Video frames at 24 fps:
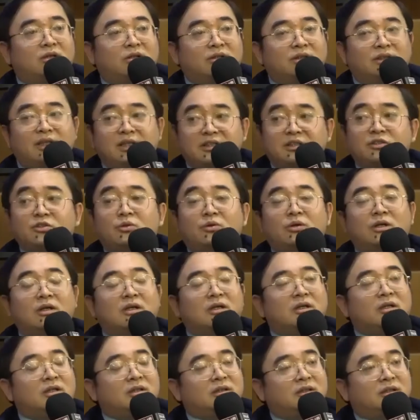The next point
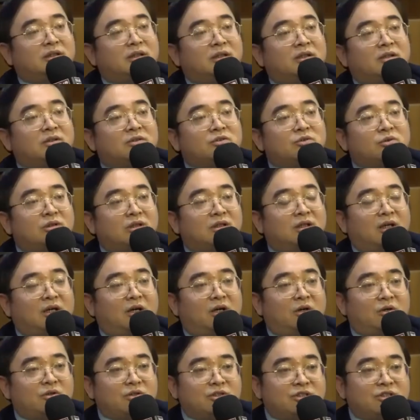is that think tank